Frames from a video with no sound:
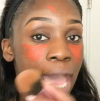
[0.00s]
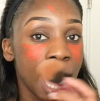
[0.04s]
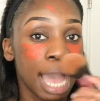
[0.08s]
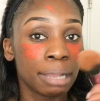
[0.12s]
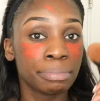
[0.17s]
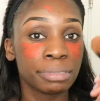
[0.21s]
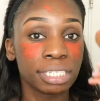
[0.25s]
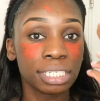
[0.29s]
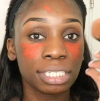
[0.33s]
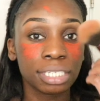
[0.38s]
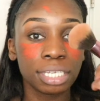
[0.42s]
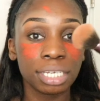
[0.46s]

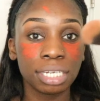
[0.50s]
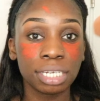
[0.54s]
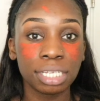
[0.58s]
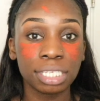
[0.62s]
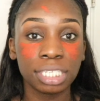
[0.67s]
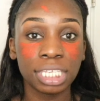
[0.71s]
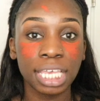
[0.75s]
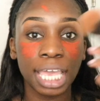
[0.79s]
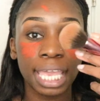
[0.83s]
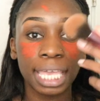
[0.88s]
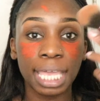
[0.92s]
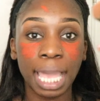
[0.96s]
I'm just going to
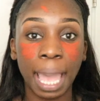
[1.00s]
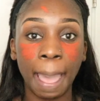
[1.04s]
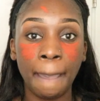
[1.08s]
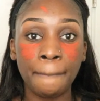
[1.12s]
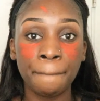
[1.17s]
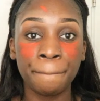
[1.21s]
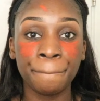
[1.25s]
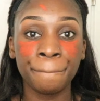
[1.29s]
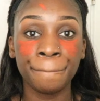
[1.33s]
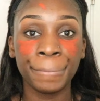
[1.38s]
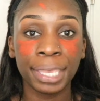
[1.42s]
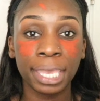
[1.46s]
take
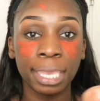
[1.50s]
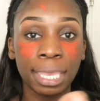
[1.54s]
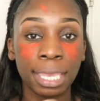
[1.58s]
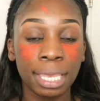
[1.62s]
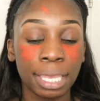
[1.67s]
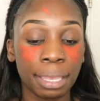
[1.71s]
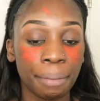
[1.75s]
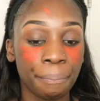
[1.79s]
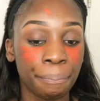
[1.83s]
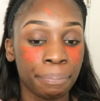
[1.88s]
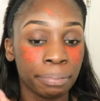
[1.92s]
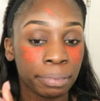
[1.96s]
a
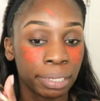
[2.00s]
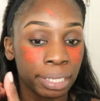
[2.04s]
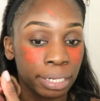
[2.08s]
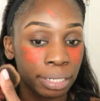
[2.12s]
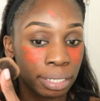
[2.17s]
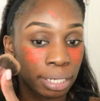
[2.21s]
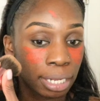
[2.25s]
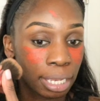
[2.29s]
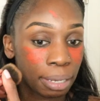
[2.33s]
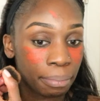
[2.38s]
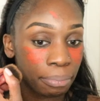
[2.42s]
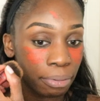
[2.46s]
big
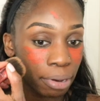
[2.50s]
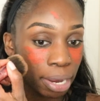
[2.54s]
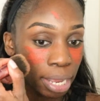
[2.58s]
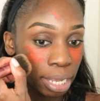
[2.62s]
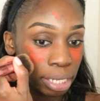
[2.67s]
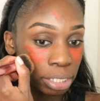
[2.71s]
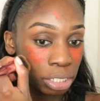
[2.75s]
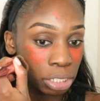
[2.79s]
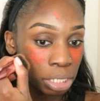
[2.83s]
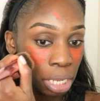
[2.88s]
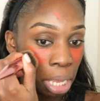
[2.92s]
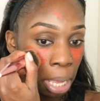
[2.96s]
blending
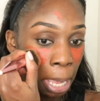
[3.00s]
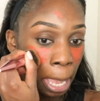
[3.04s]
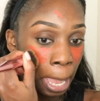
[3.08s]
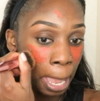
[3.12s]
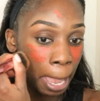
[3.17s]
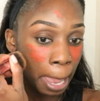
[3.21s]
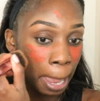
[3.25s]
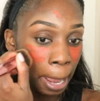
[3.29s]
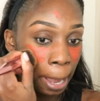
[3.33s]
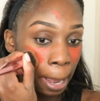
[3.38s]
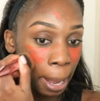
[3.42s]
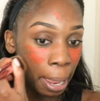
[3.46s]
brush
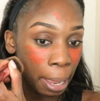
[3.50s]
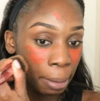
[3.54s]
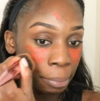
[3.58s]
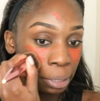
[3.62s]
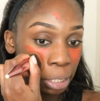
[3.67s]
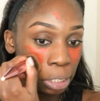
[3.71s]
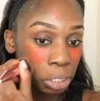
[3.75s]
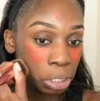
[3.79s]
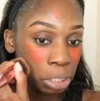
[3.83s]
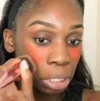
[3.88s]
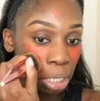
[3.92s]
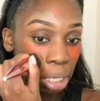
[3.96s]
and I'm
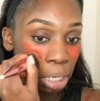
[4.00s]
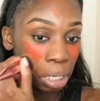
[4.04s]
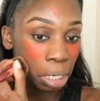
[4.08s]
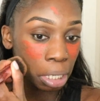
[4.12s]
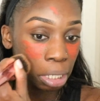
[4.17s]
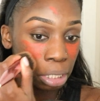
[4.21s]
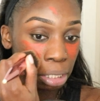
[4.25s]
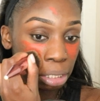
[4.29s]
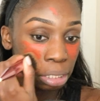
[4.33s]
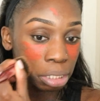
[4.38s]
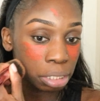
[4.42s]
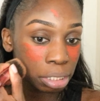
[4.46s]
just going
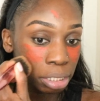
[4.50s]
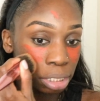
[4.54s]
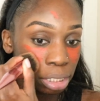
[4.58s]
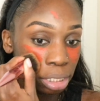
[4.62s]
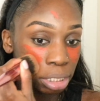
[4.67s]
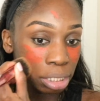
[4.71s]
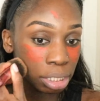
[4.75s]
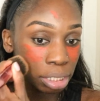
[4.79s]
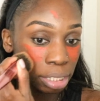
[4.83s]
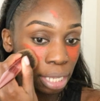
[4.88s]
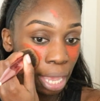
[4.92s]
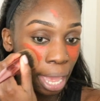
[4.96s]
to
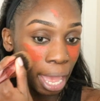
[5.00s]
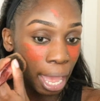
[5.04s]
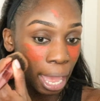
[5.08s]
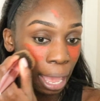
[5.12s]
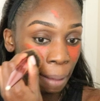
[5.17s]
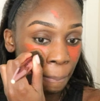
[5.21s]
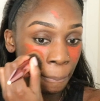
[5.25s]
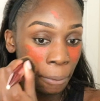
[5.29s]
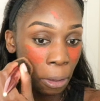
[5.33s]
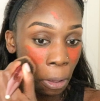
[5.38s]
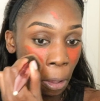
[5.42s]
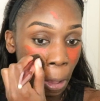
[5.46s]

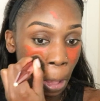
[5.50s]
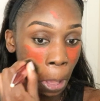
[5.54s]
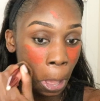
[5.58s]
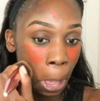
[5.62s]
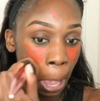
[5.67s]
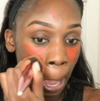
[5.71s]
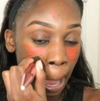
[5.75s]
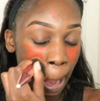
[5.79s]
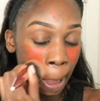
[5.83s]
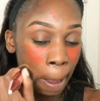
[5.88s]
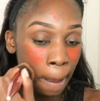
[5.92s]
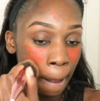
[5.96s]
tap
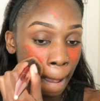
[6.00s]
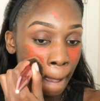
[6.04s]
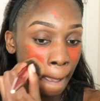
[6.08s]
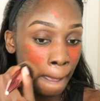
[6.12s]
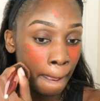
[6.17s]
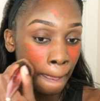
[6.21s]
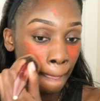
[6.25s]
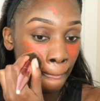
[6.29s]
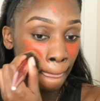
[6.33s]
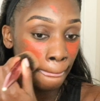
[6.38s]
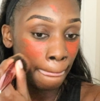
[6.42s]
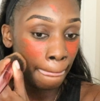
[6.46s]
on
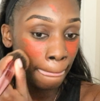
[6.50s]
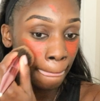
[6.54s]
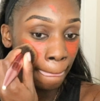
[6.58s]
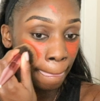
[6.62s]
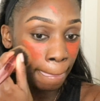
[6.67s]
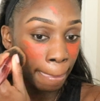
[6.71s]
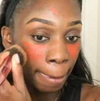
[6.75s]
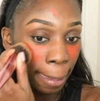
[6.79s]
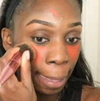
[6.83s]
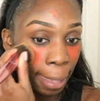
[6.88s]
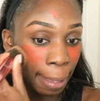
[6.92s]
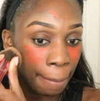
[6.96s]

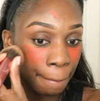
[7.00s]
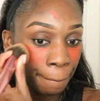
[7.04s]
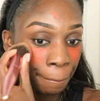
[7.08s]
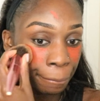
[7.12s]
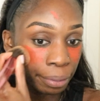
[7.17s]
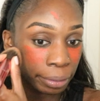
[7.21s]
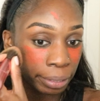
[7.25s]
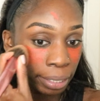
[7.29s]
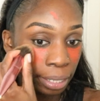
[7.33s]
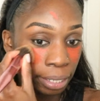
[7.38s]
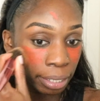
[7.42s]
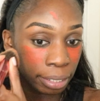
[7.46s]
and
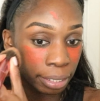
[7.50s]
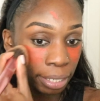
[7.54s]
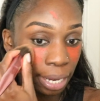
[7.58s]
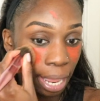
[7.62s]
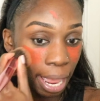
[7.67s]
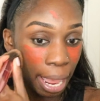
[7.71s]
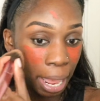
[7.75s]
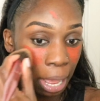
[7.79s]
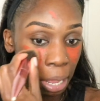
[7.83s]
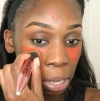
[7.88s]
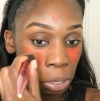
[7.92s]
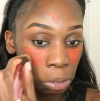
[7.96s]
blend
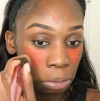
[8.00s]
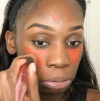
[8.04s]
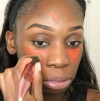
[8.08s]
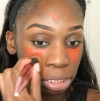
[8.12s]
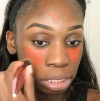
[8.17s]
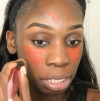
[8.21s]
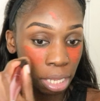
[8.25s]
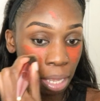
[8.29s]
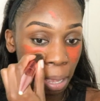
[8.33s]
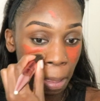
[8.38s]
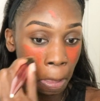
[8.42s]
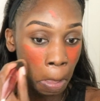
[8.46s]

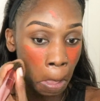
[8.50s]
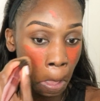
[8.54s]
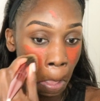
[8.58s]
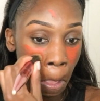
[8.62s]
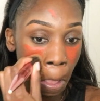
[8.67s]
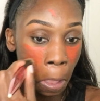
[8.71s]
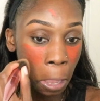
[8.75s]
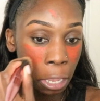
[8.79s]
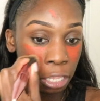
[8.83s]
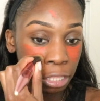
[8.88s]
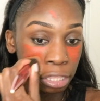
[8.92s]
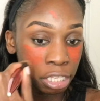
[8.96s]
out
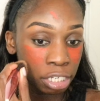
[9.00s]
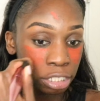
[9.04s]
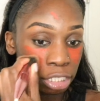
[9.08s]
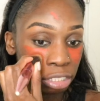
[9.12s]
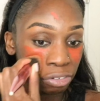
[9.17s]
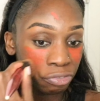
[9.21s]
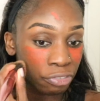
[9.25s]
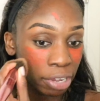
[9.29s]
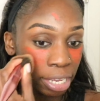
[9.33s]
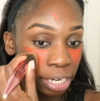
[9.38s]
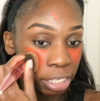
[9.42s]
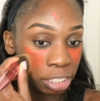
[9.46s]

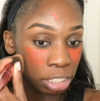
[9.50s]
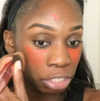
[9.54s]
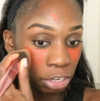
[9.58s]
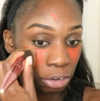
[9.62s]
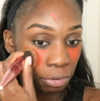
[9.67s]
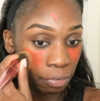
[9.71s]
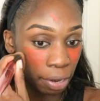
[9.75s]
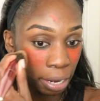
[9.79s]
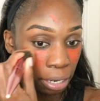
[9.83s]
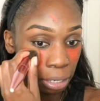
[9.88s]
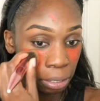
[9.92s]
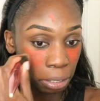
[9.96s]
this reddish
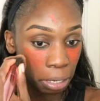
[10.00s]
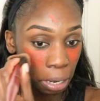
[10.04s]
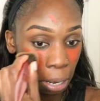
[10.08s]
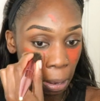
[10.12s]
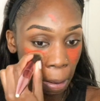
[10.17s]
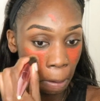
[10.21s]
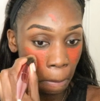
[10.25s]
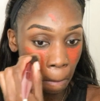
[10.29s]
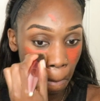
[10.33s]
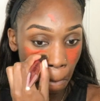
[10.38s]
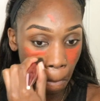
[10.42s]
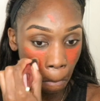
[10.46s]

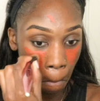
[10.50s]
corrector.